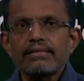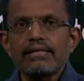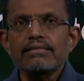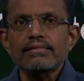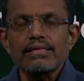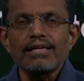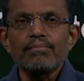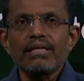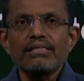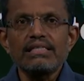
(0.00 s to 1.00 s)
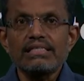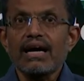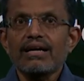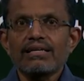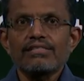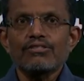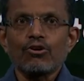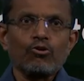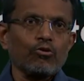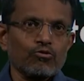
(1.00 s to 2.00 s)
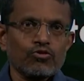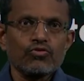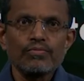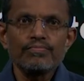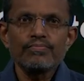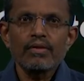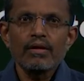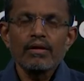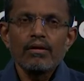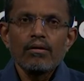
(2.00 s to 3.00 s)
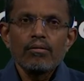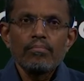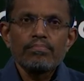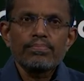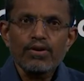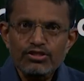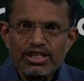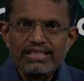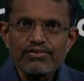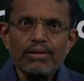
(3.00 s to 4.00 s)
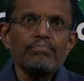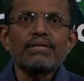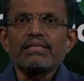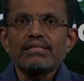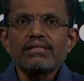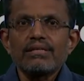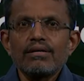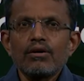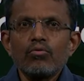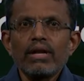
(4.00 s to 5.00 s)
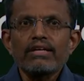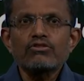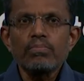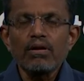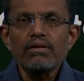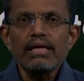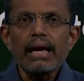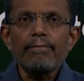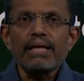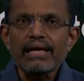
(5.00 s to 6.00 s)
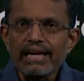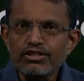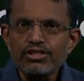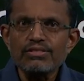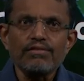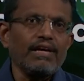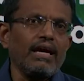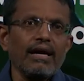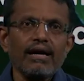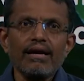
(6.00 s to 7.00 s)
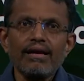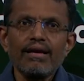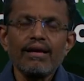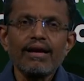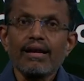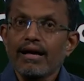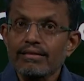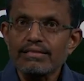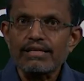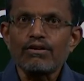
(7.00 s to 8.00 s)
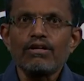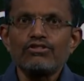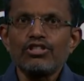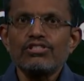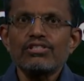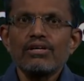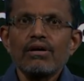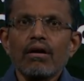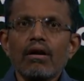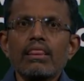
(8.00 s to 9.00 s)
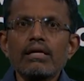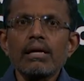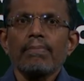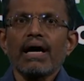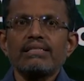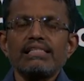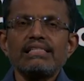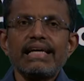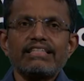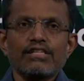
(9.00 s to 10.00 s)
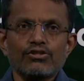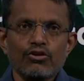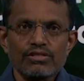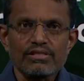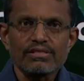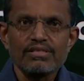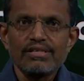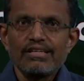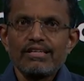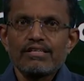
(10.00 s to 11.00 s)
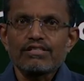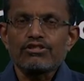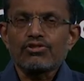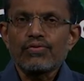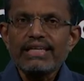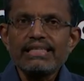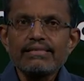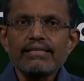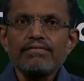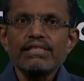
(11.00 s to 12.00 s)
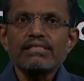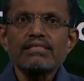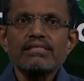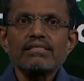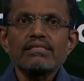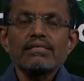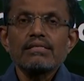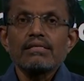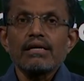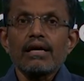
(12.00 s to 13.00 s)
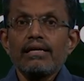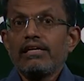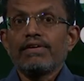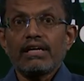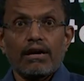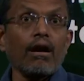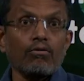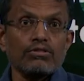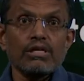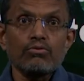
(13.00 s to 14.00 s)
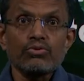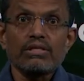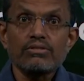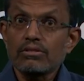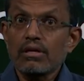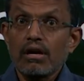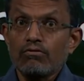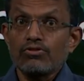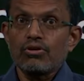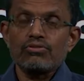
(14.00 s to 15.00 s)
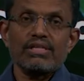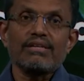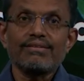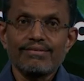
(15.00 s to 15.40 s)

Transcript: their sustainability targets or goals. Project Greenprint will explore the applications of AI and other technologies on third-party data sources, such as rating services and even crowdsourcing,